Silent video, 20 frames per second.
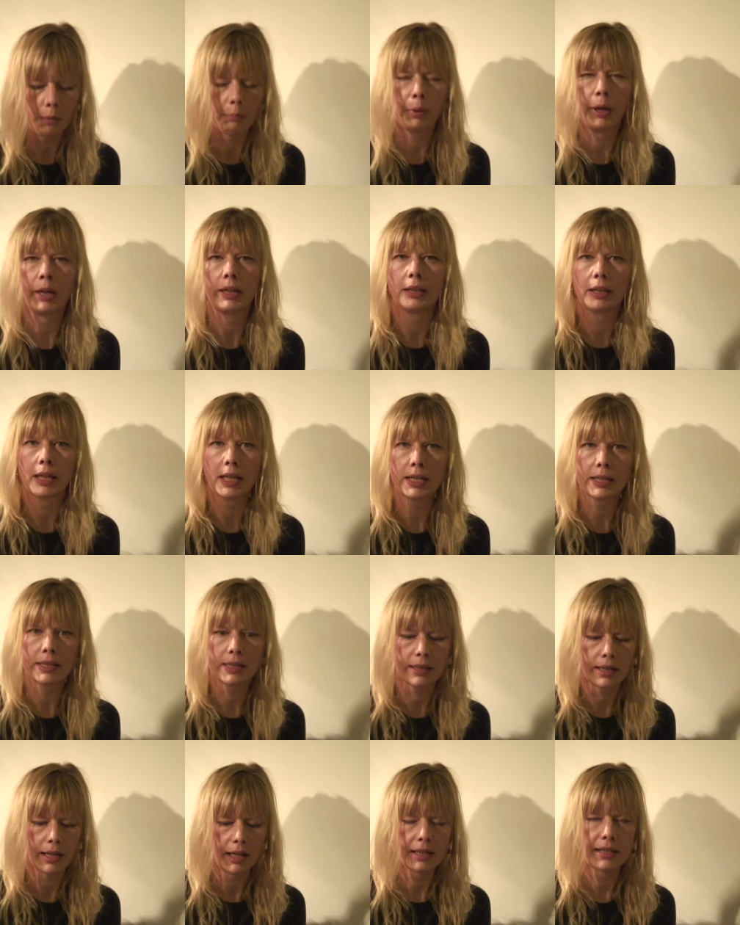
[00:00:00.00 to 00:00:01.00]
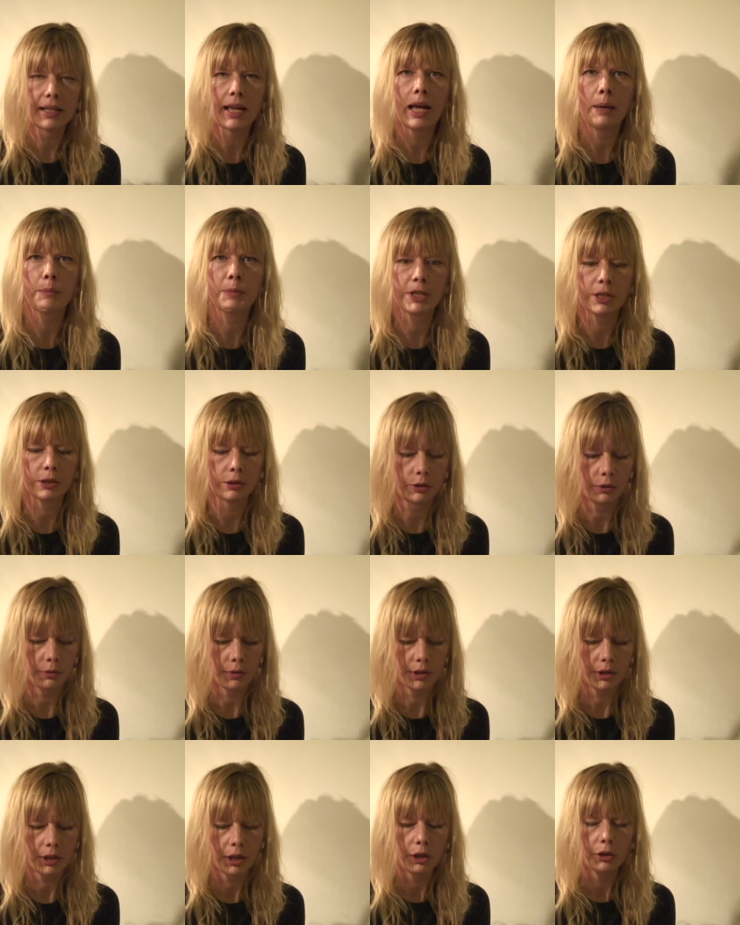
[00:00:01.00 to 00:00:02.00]
but night is
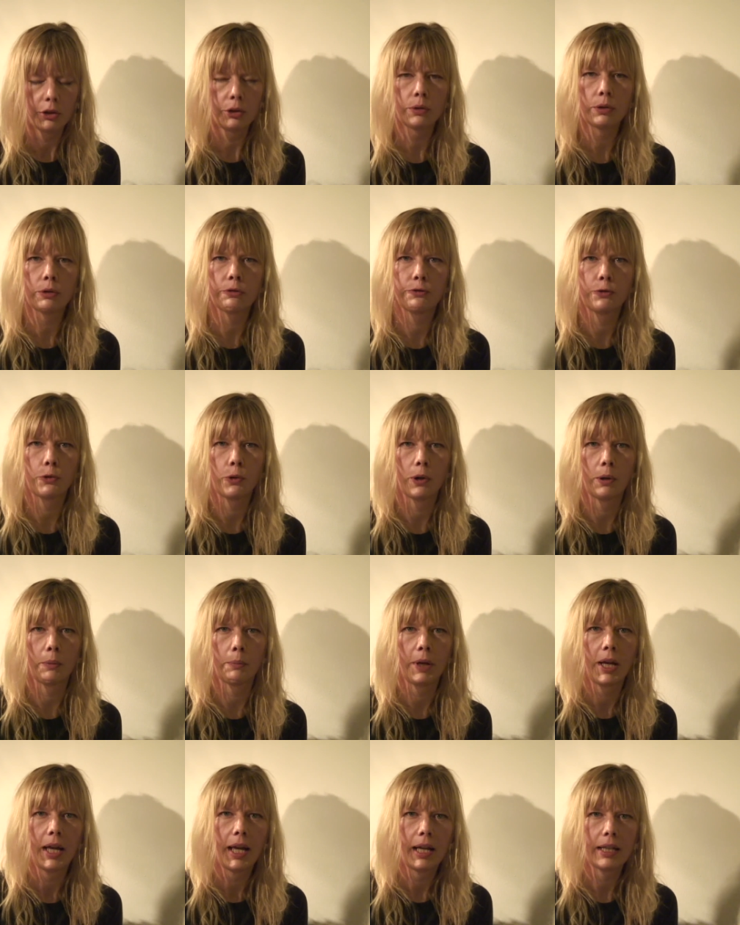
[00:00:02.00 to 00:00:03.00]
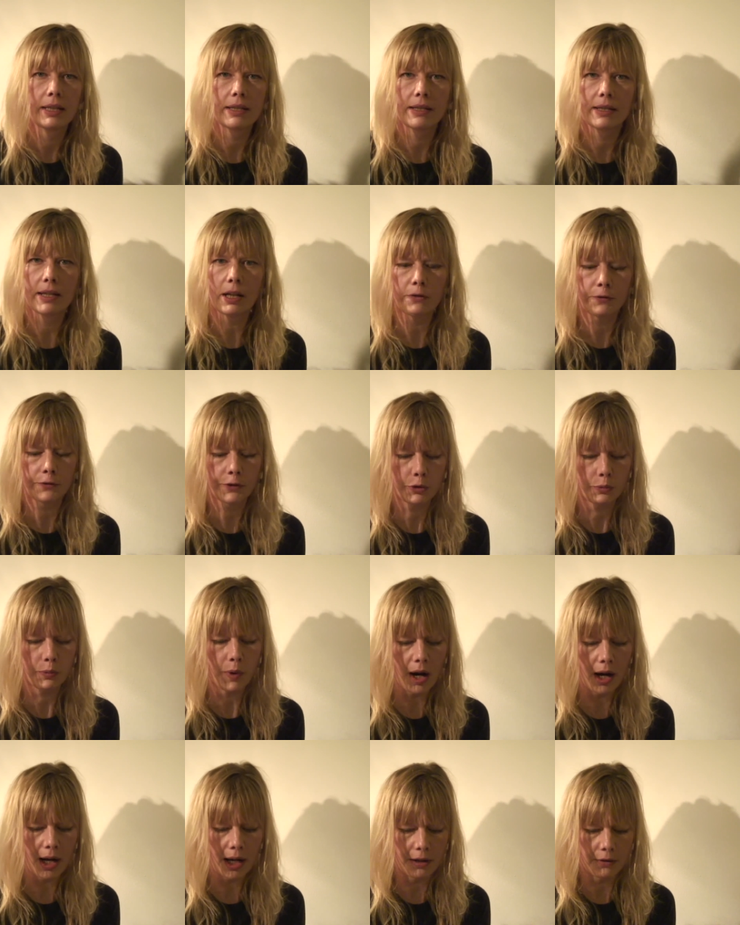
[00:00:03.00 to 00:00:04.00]
absolute, uniform, and
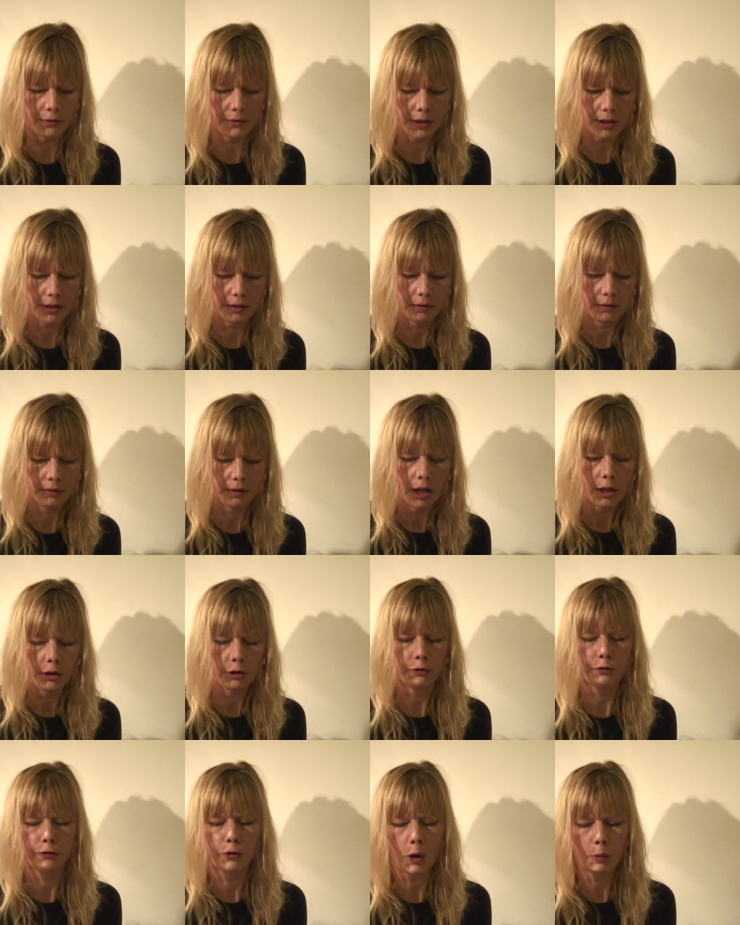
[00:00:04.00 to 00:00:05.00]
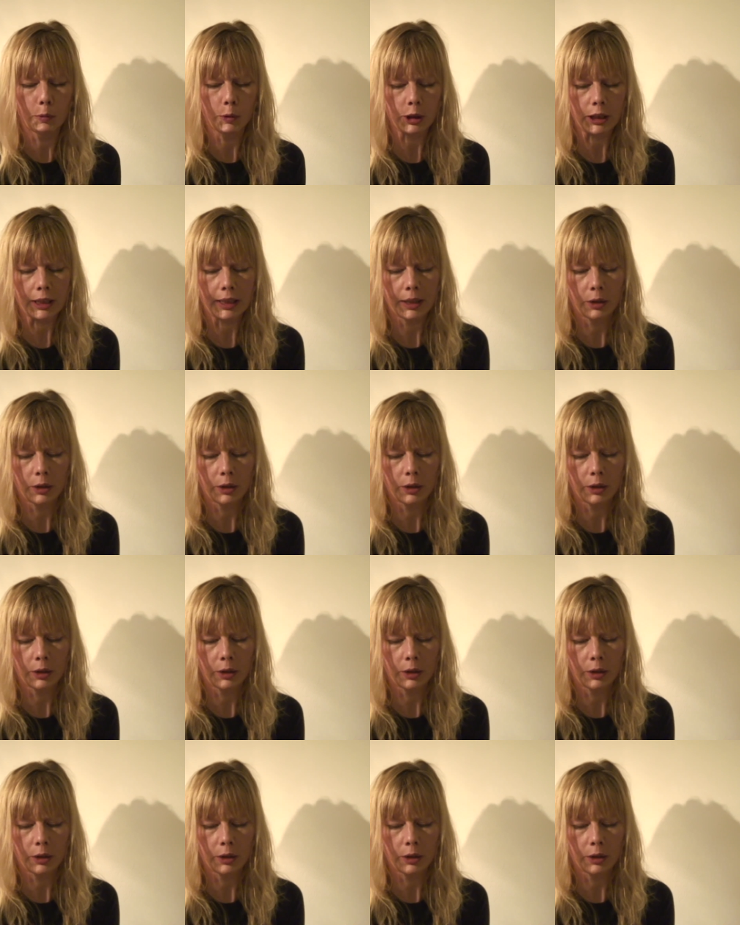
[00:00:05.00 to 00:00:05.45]
self-derived, the formerly